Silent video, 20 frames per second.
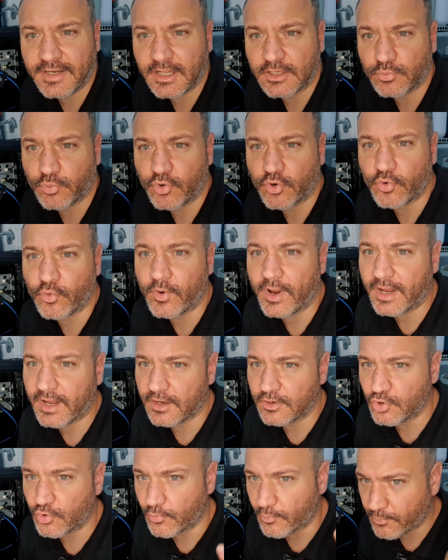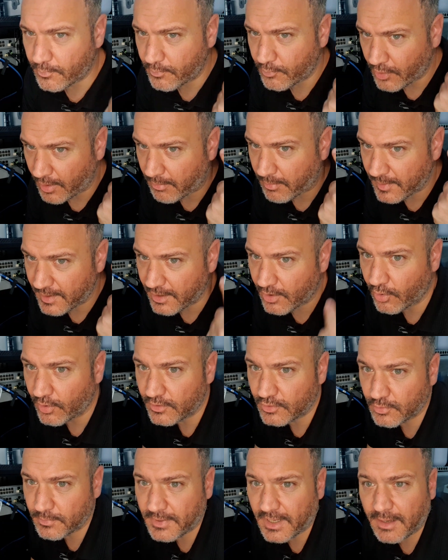network rack and you're probably
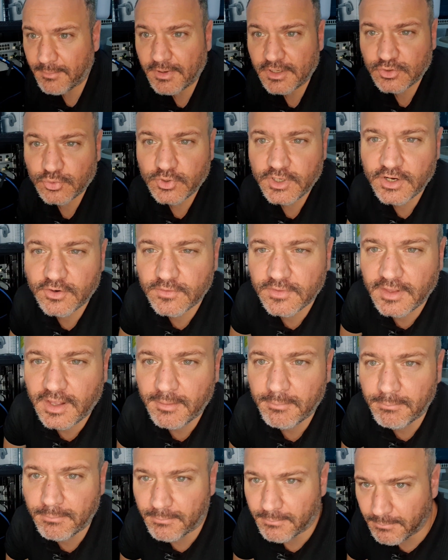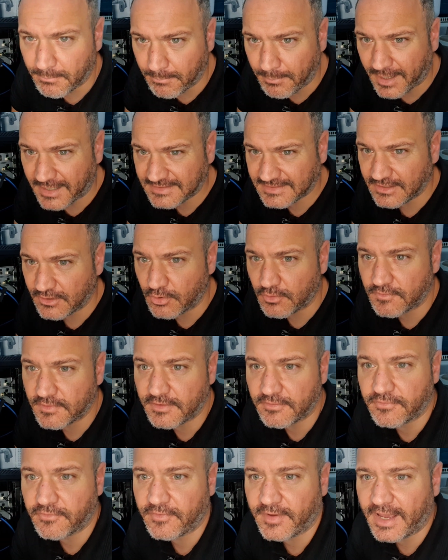going to be able to hear the buzzing of
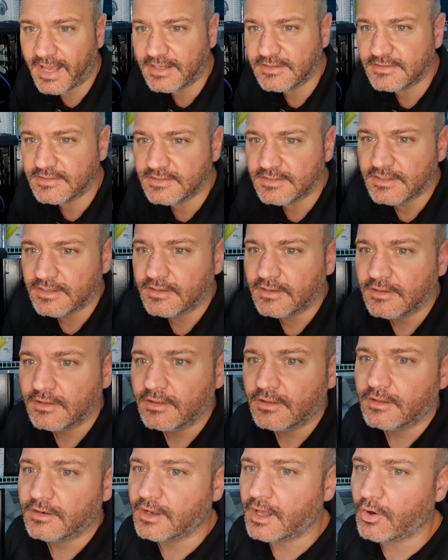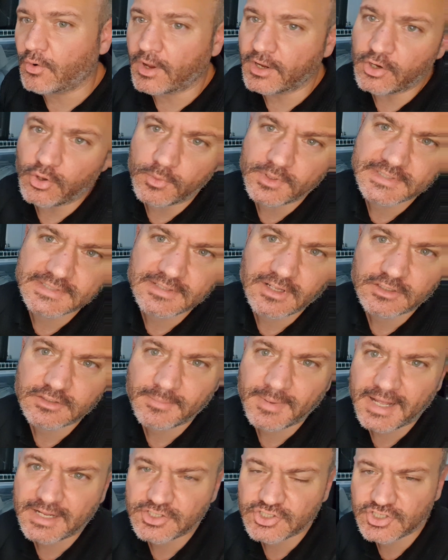the fans. Now, I know it's
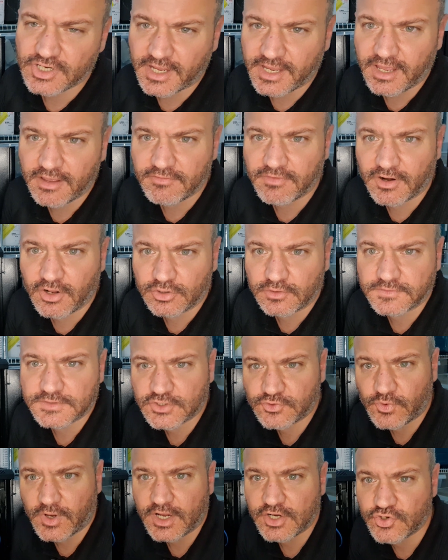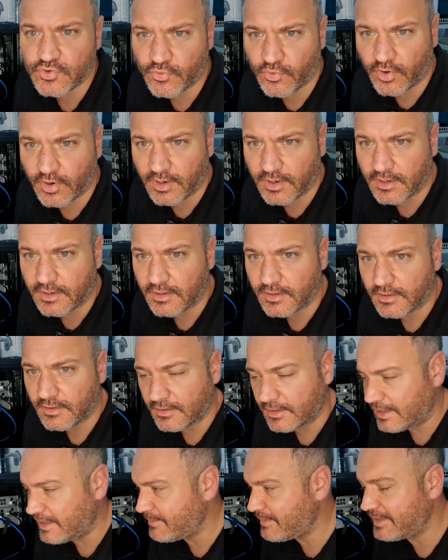not much, I have a lot of structural
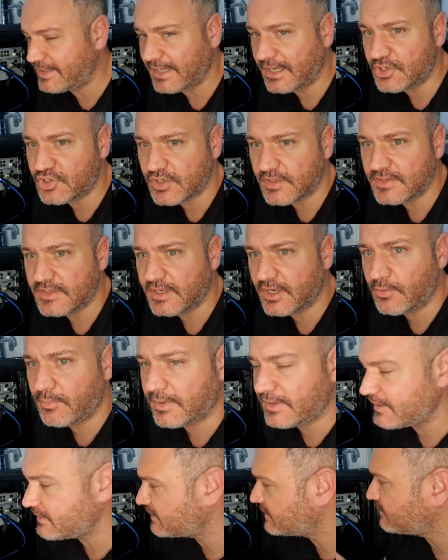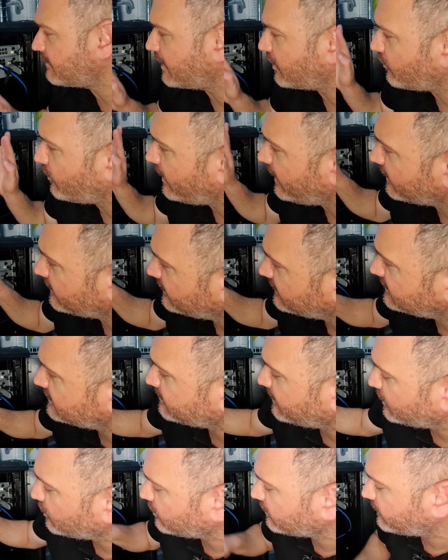limitations here, but this is my rack, this is
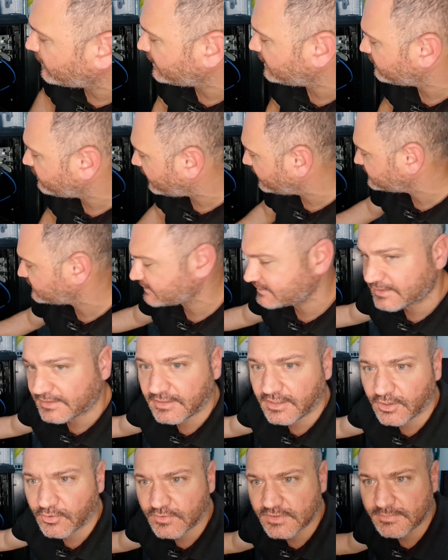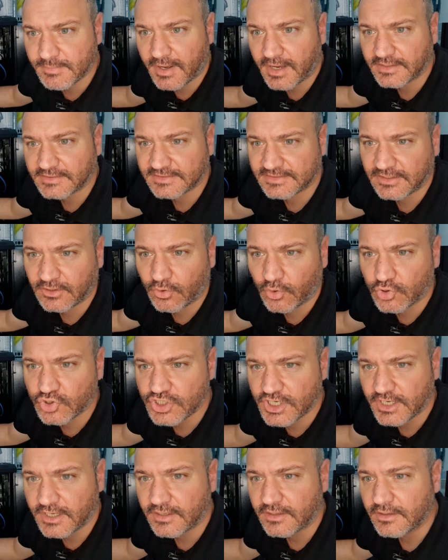my UniFi devices, and here's my
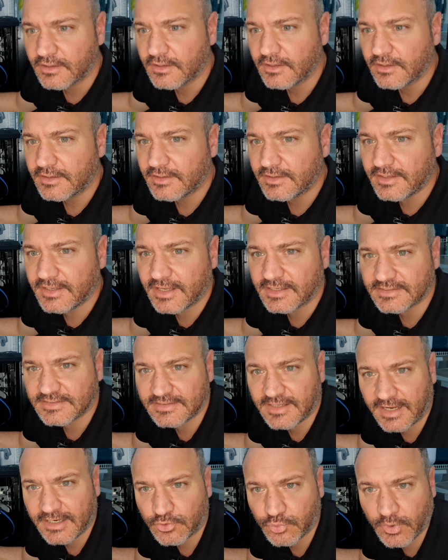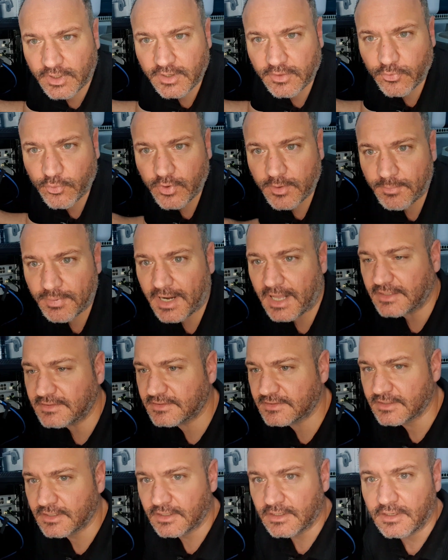Synology DS923
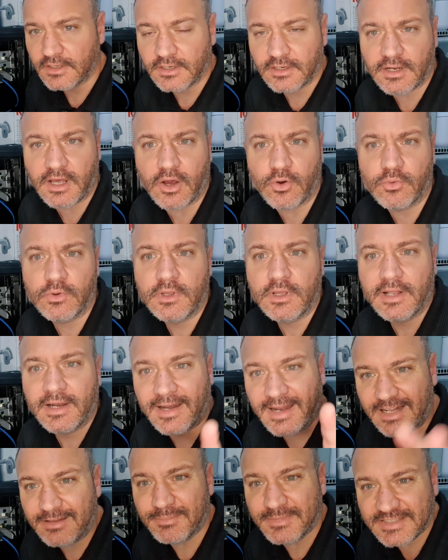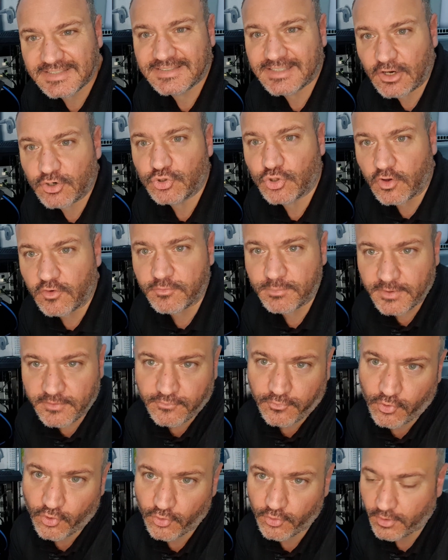Plus. Now, let me start off
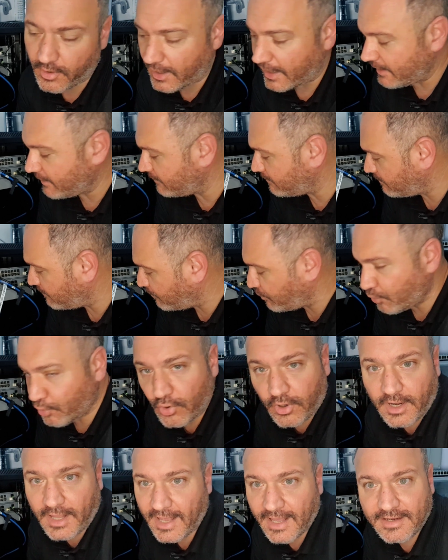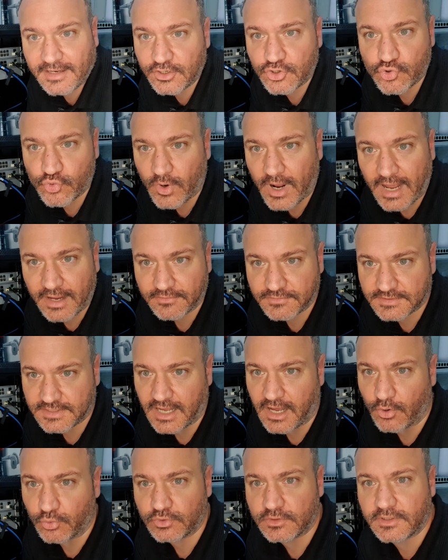before I pull any drives
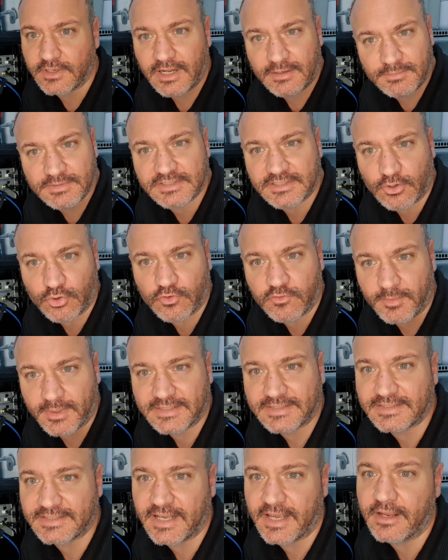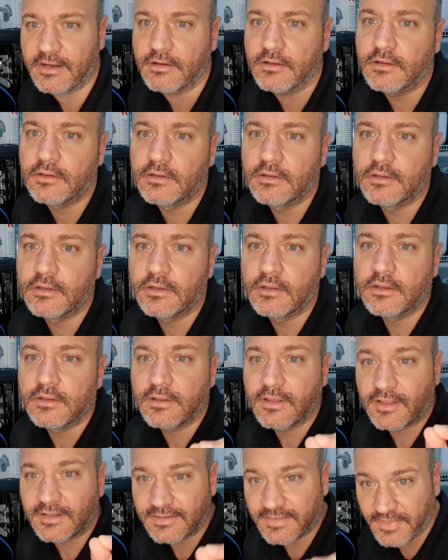out. Let me start off by saying
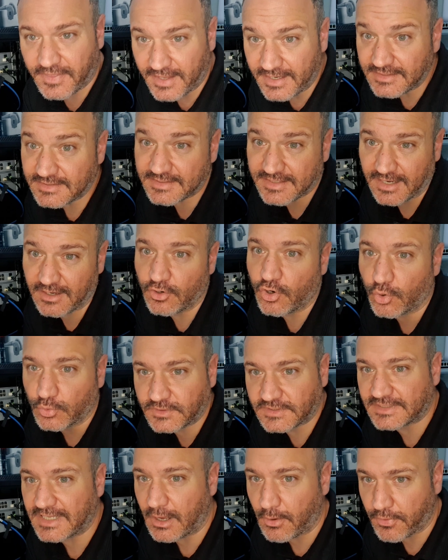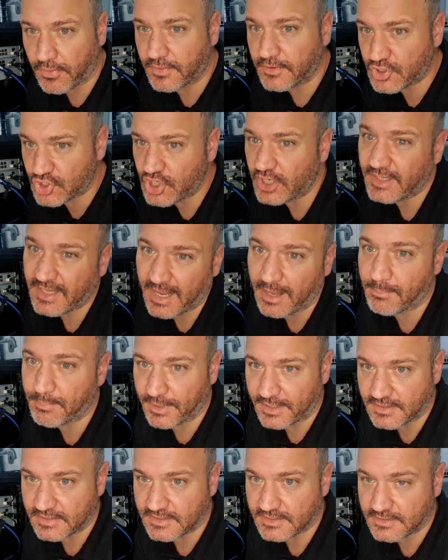things can go south. Shit
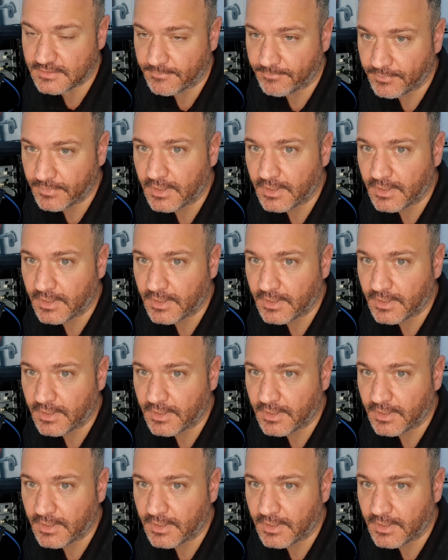happens.